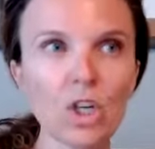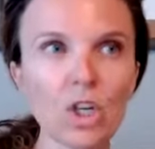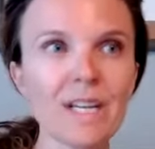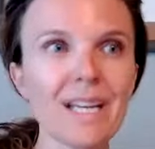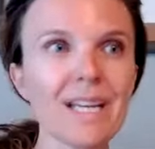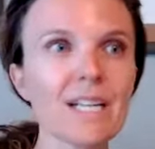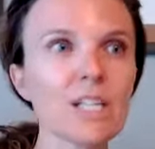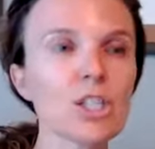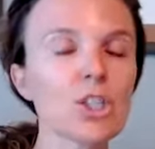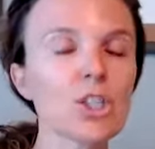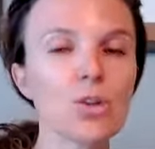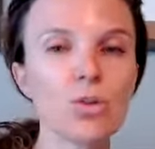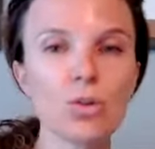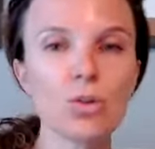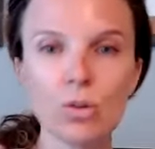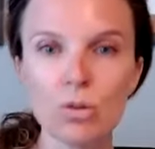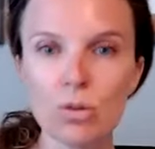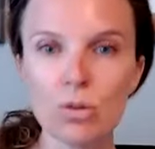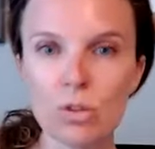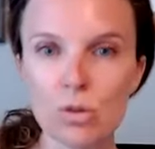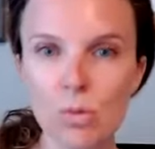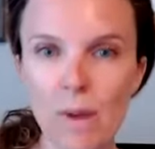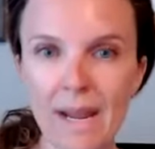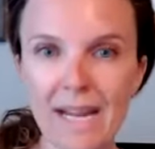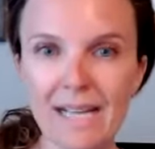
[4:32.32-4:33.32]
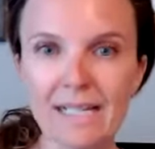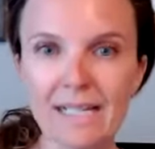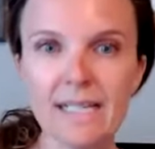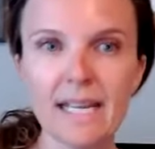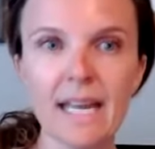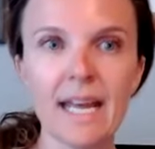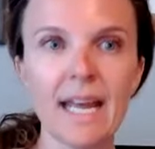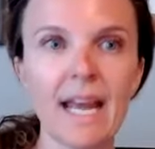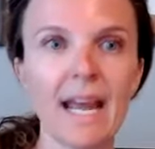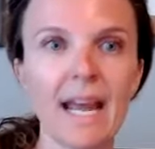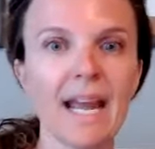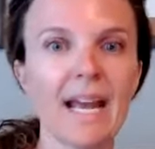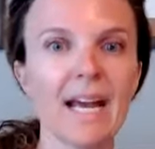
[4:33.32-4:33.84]
looking to lose
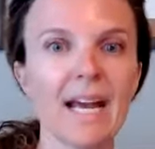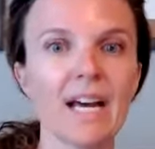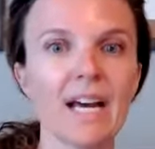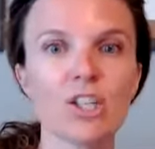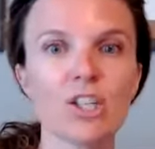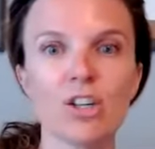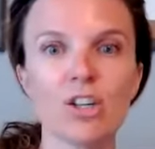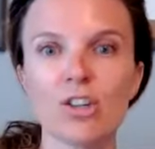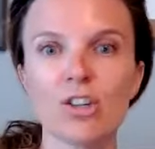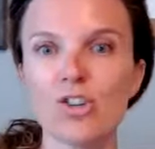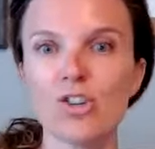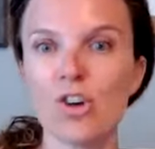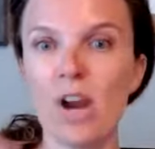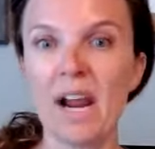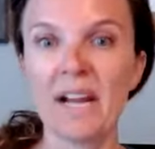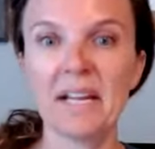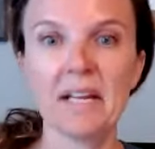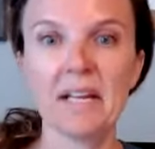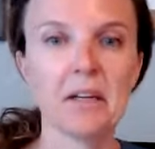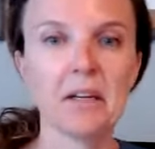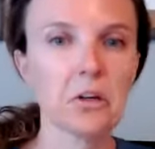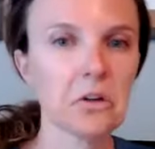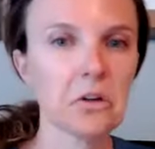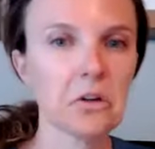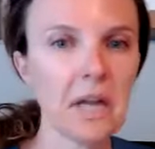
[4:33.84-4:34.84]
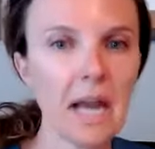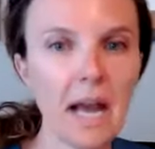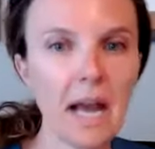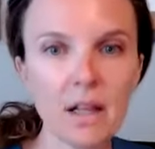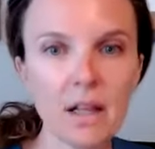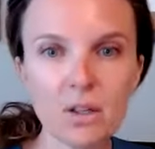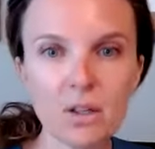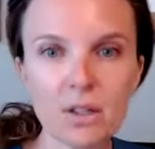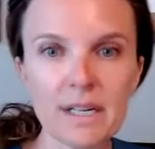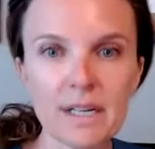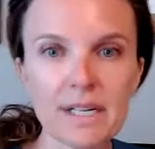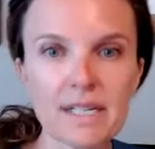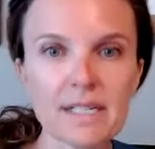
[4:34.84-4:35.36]
weight and you're tracking your
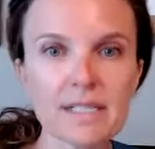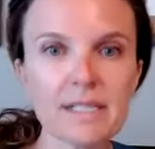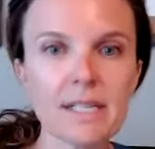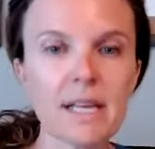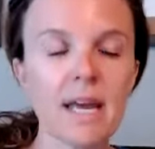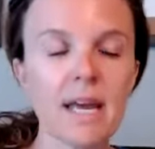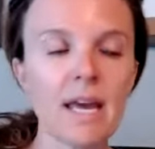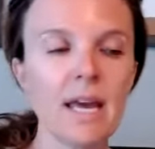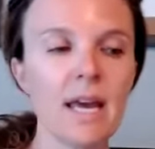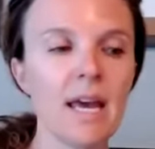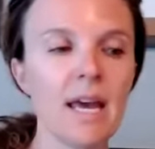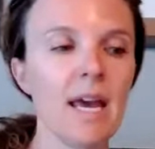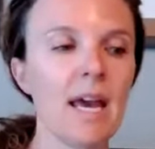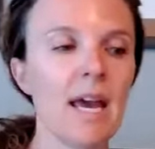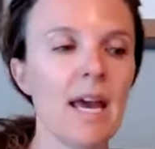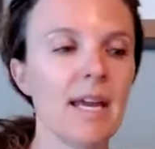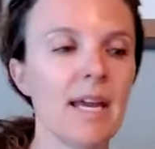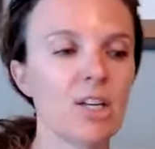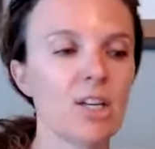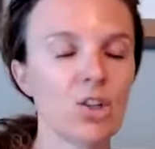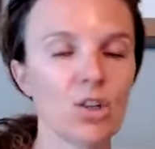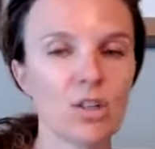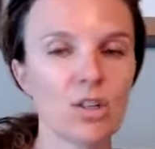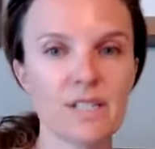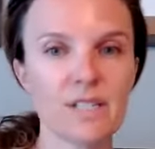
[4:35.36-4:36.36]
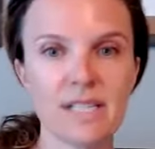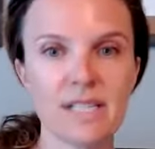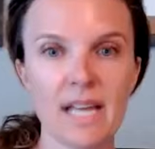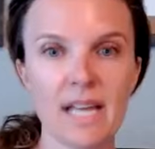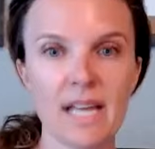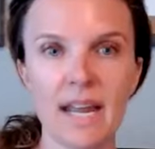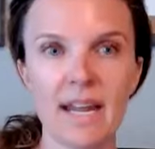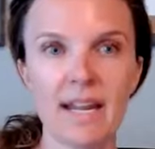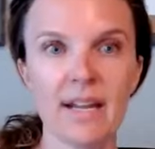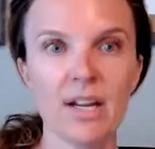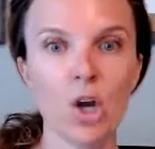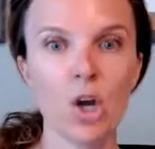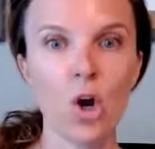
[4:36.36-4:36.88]
calories and you're
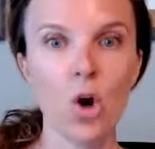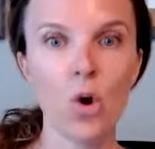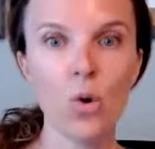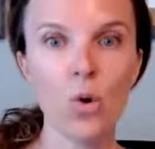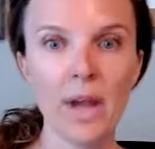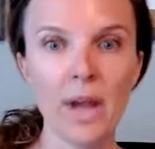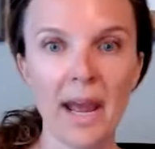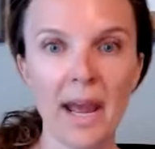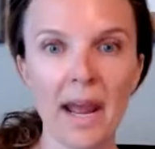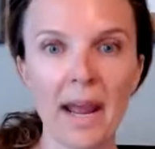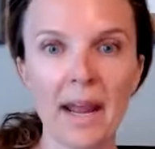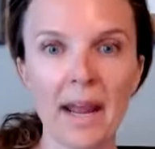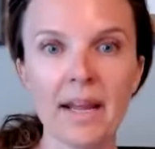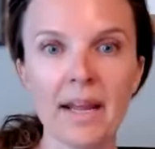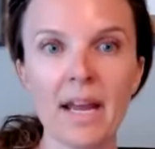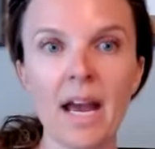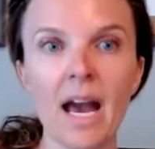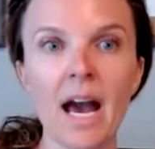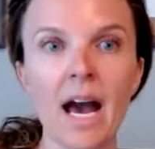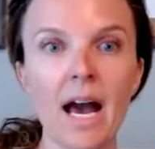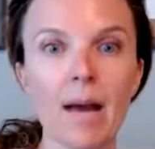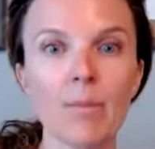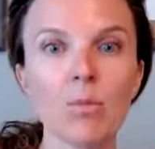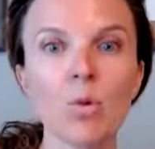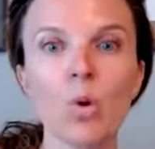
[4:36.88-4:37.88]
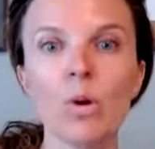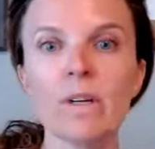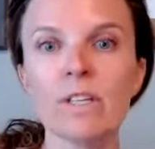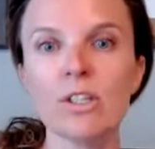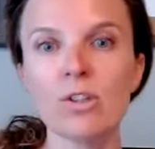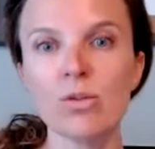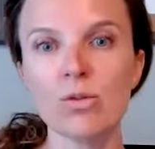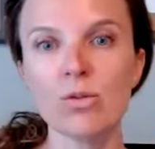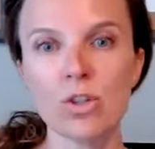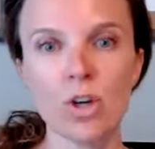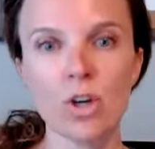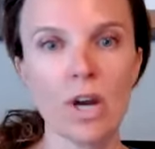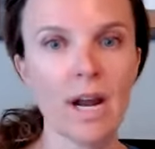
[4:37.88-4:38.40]
saying, okay, I'm
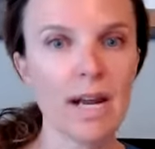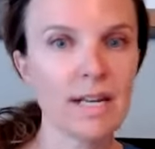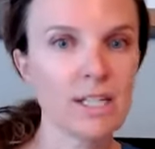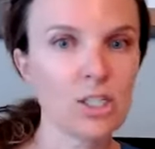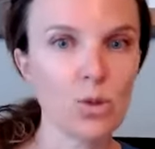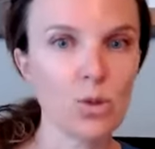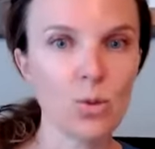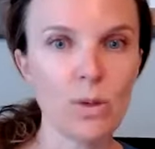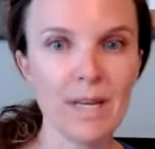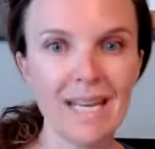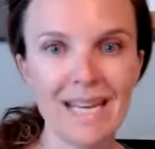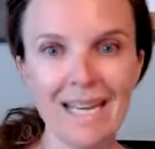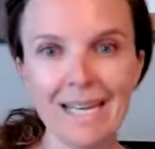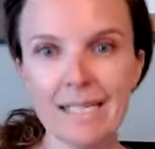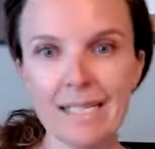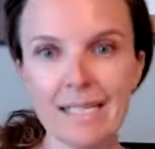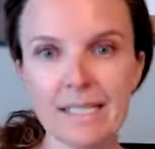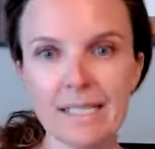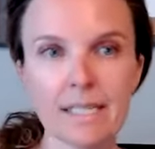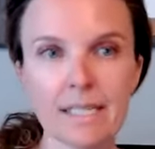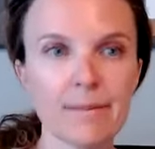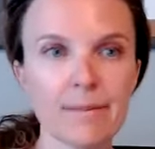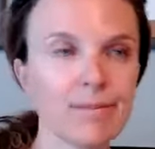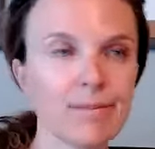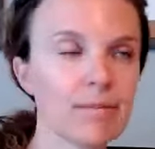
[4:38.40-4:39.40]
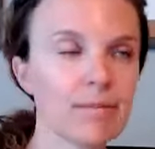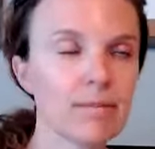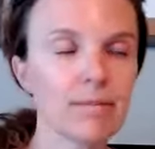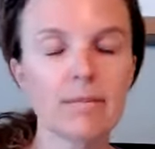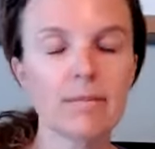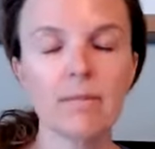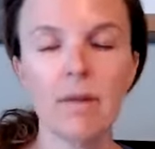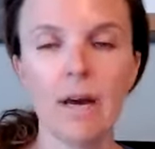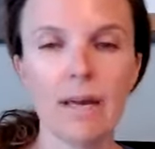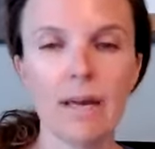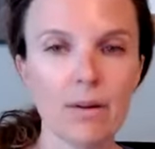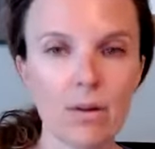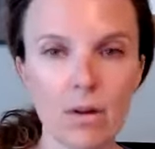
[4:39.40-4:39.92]
going to try to hit,
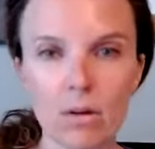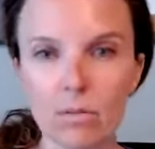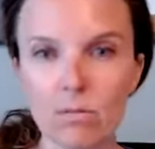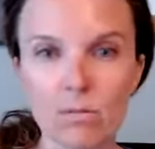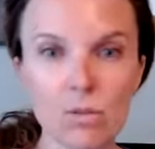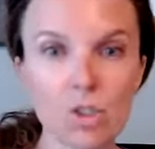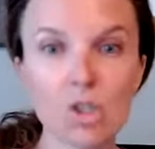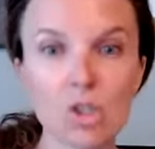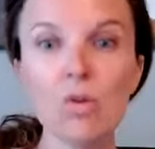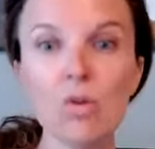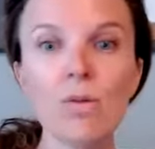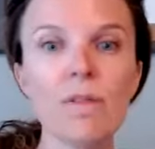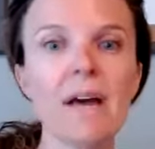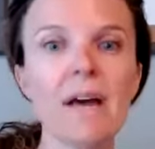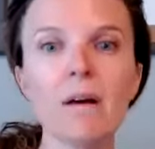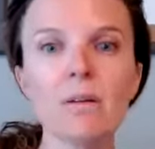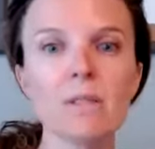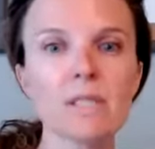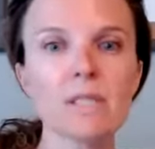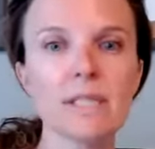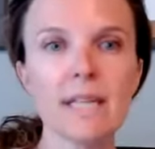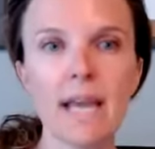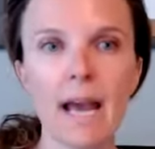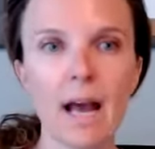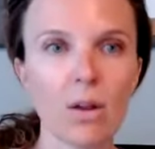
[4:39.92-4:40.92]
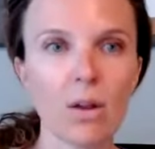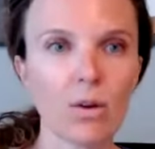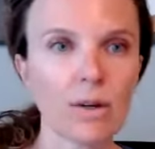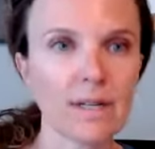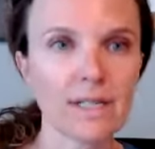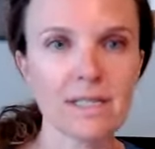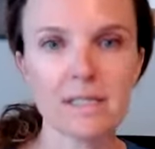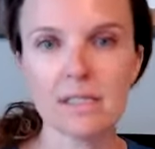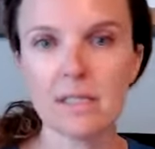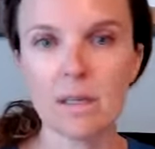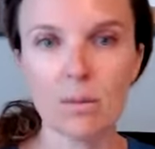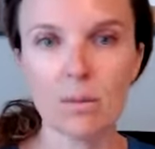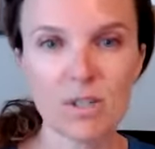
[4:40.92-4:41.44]
I don't know, 2,000
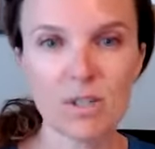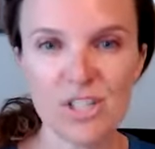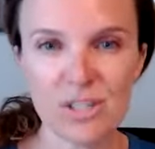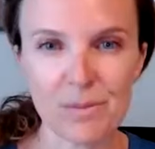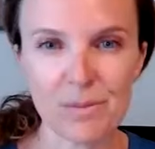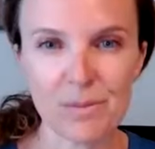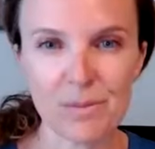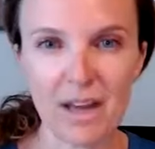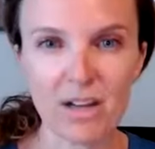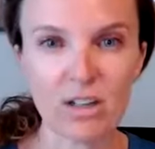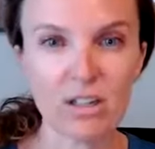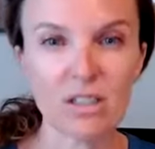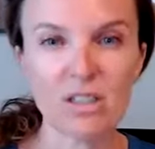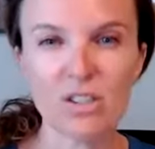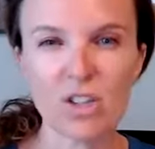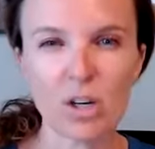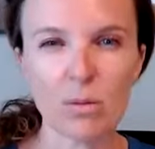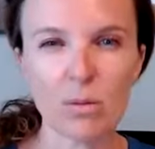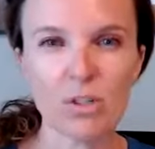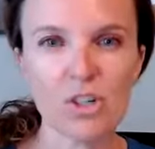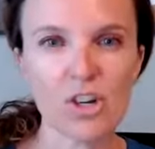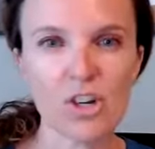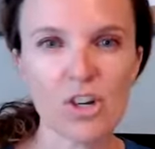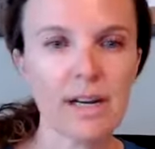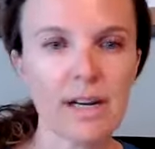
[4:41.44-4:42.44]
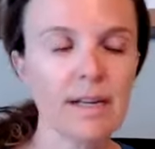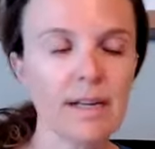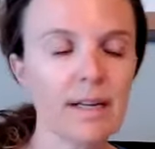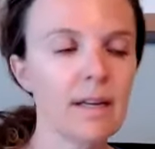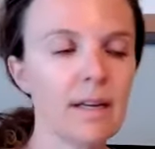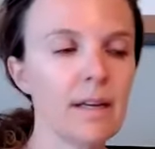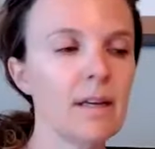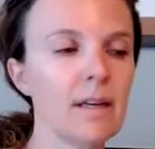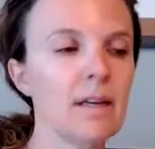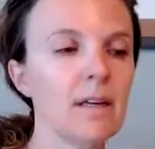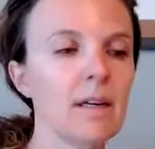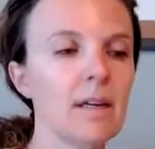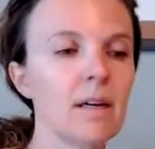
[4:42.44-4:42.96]
calories. Number doesn't matter. It's arbitrary.
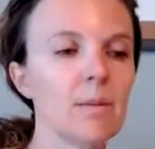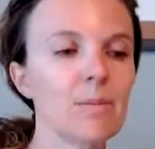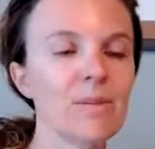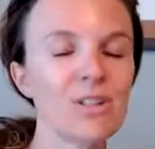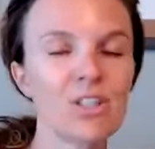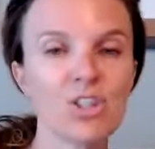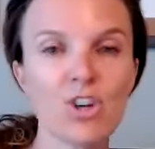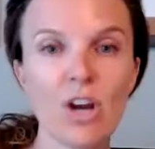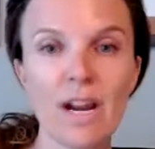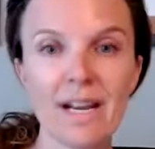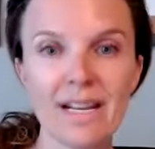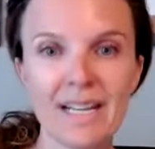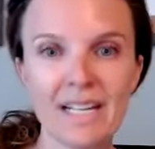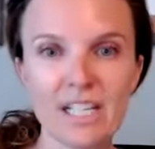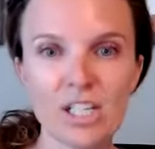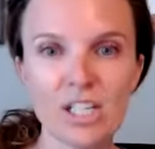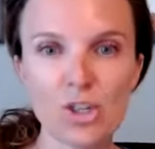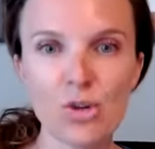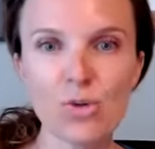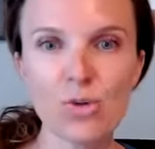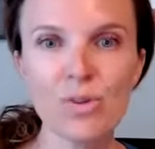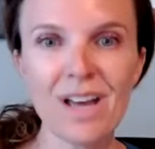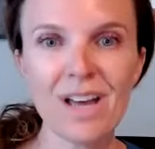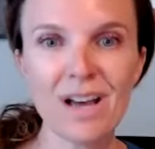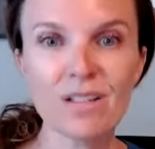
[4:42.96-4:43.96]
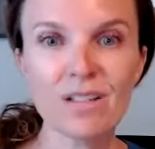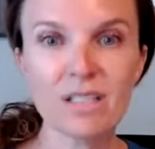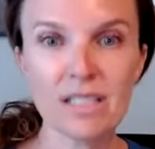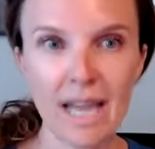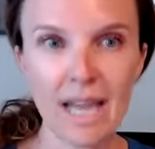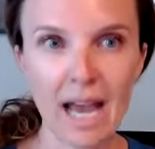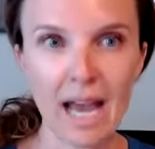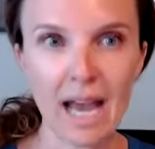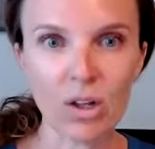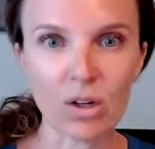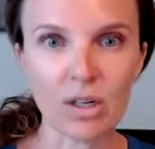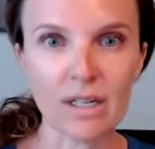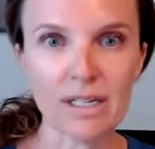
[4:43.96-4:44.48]
I'm going to try and hit
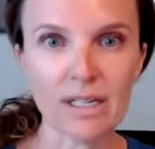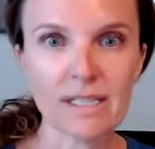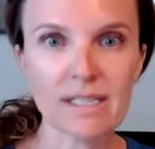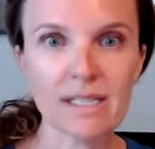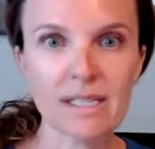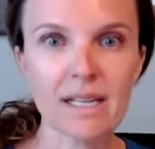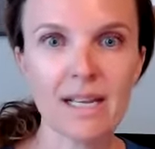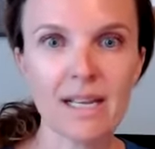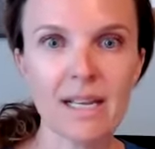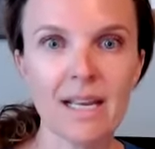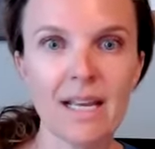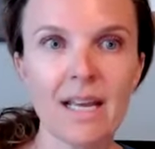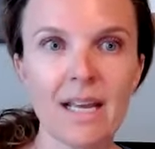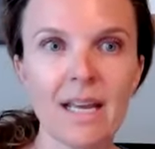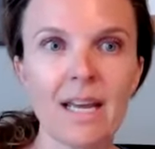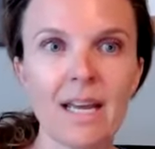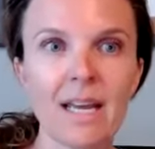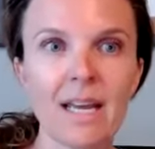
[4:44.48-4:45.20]
2,000 calories.